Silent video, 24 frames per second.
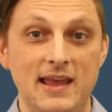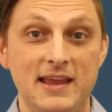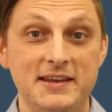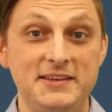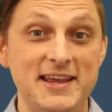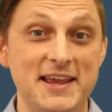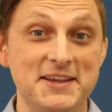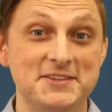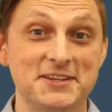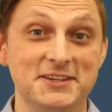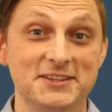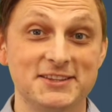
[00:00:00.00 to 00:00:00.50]
It
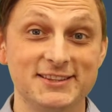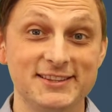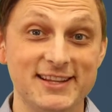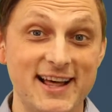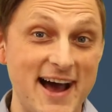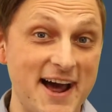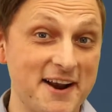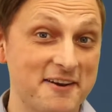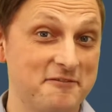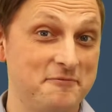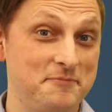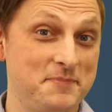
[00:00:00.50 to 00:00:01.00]
takes a
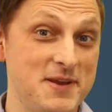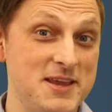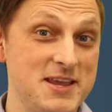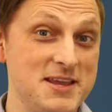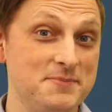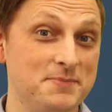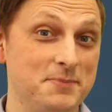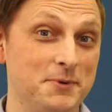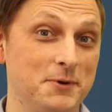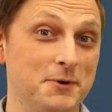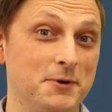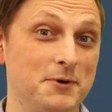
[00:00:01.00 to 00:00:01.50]
lot of
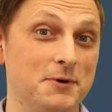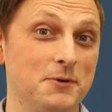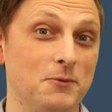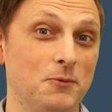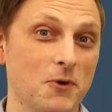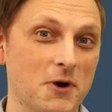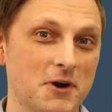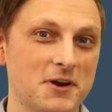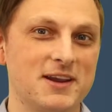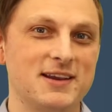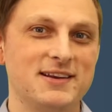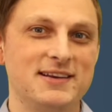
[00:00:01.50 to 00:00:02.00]
people
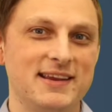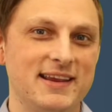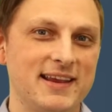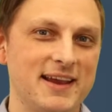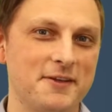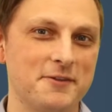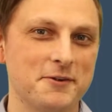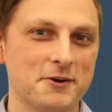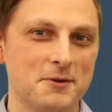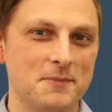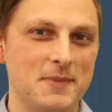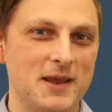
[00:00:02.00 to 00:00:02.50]
working
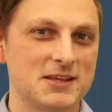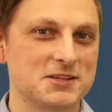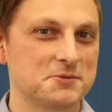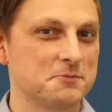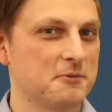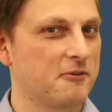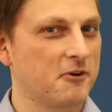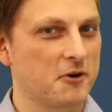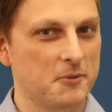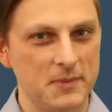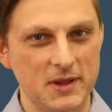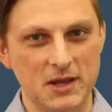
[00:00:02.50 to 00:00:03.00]
together to make
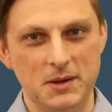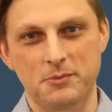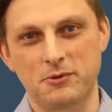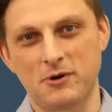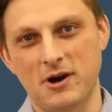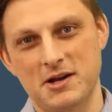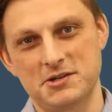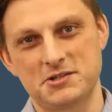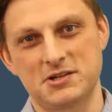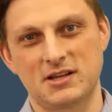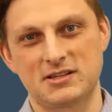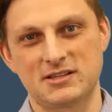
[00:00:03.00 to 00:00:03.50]
some of our big
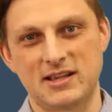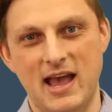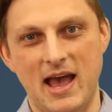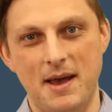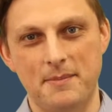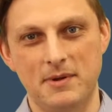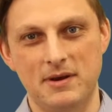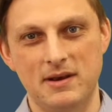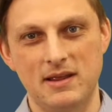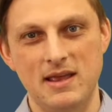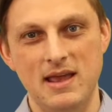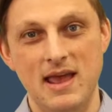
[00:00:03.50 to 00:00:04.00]
projects
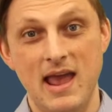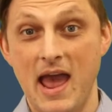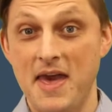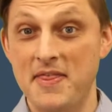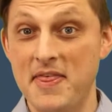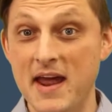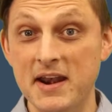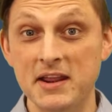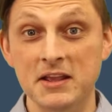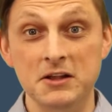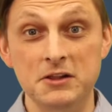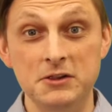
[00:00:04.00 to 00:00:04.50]
happen. And that